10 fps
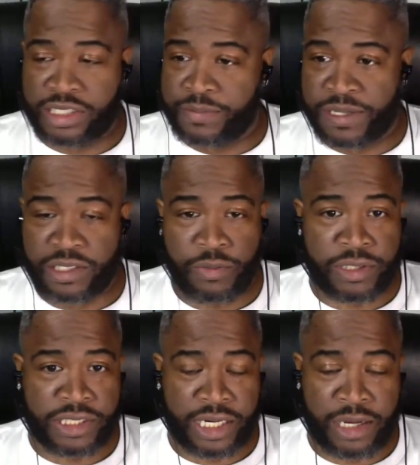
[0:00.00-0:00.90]
especially the
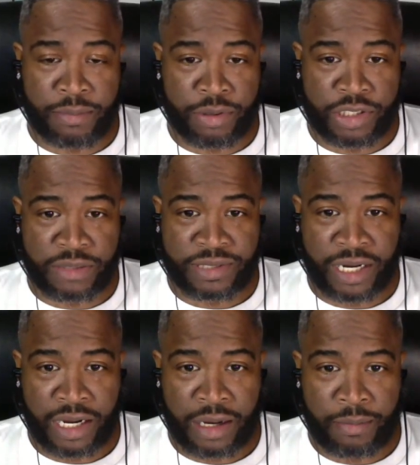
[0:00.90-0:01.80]
ones that get blue chip
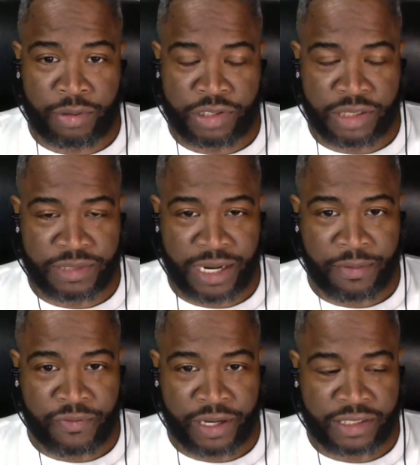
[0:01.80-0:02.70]
type
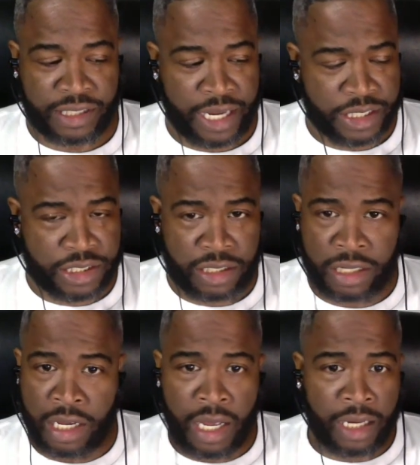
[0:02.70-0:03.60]
of selection.
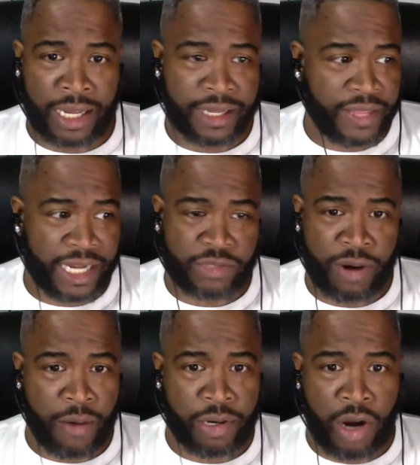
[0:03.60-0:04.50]
Like, that's
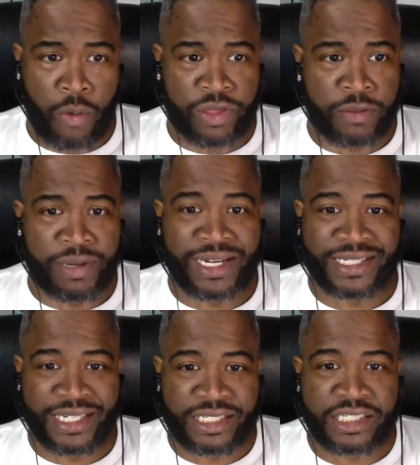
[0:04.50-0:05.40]
where I would go with it, because
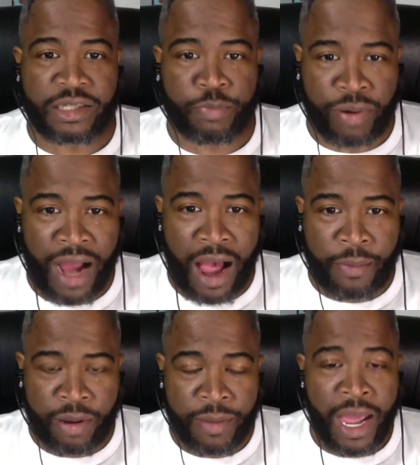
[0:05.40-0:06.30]
this is the
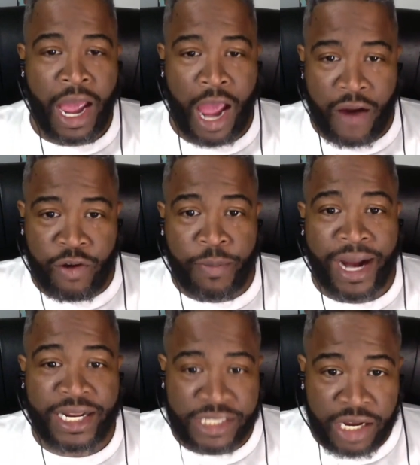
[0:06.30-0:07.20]
problem.
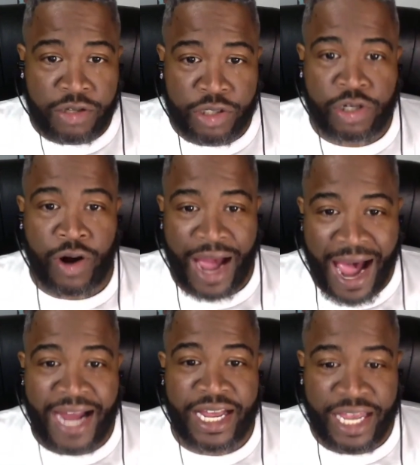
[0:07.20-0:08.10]
Everybody tells you you're
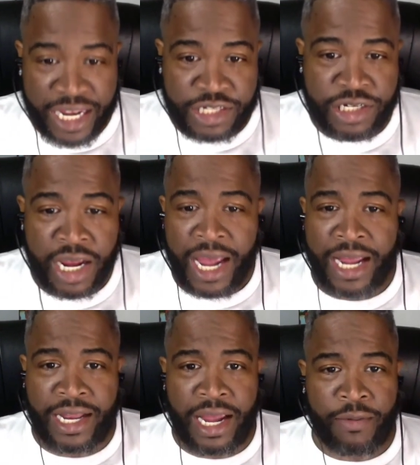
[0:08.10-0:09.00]
hot-ish,
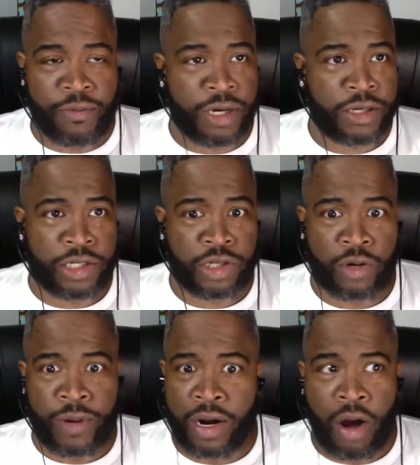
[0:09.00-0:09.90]
and then what you turn
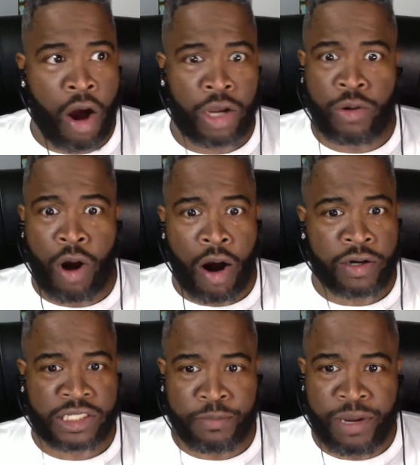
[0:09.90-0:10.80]
around, all you
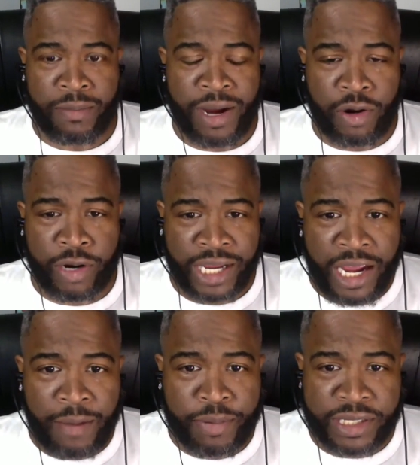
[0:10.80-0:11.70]
are is the big man on
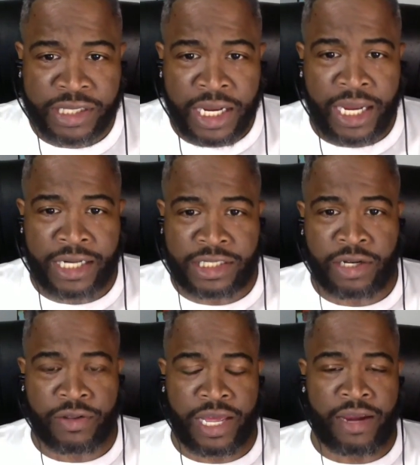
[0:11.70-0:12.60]
campus
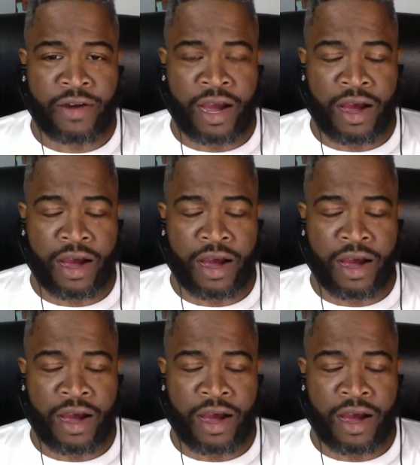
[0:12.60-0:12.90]
until they